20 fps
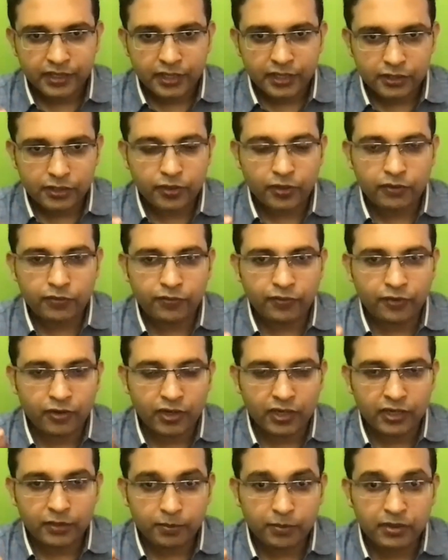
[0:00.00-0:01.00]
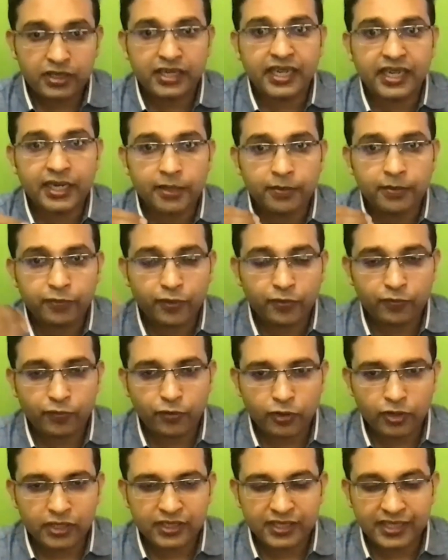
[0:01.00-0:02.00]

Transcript: It's not falling, but get up from falling.